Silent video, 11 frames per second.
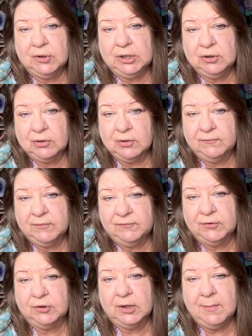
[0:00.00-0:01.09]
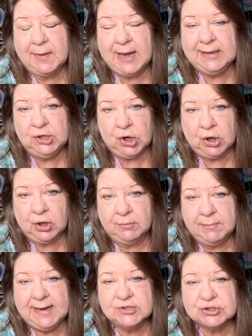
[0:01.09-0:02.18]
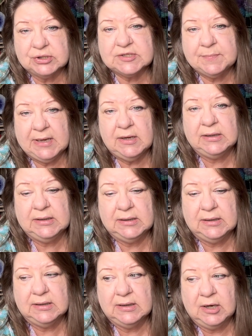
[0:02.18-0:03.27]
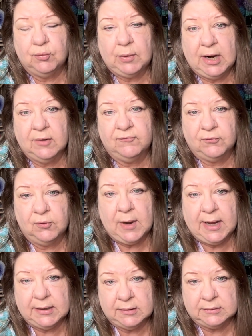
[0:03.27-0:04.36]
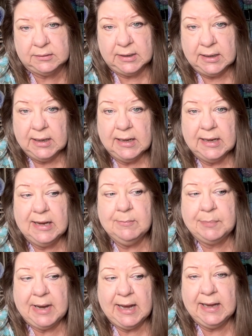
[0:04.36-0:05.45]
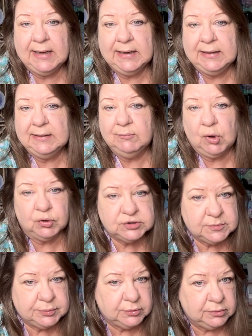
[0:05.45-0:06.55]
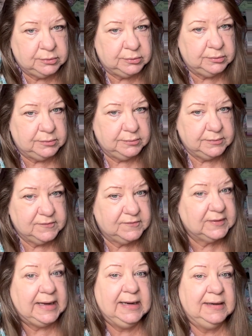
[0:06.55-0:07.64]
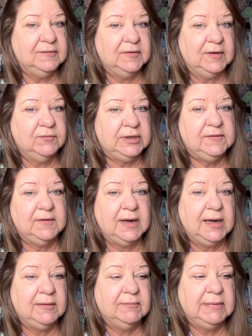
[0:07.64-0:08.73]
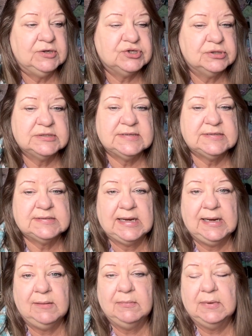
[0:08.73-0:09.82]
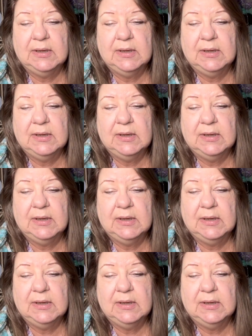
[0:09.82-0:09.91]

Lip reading: curve. If you're gonna buy yarn, make sure it's been around for a while, and buy multiple skeins at one time. Make sure it's the same,